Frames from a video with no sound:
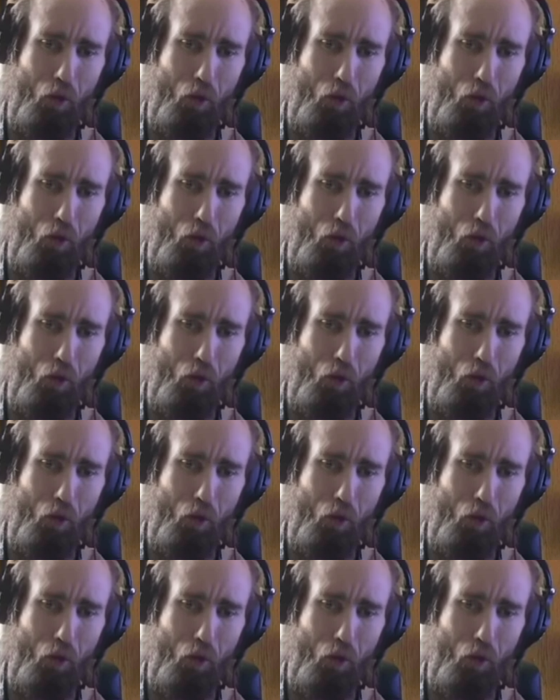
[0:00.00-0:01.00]

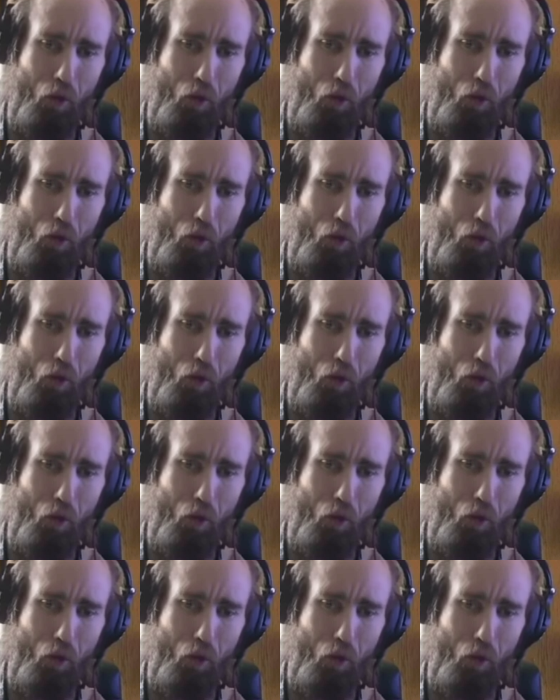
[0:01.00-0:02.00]

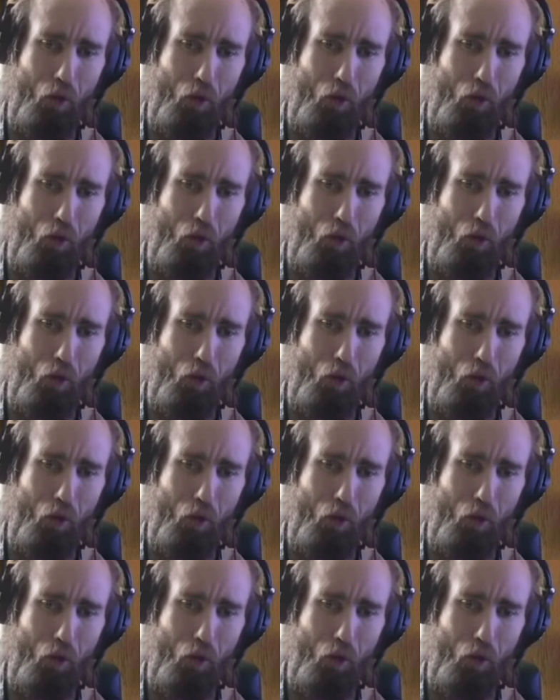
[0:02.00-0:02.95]
Nothing is said.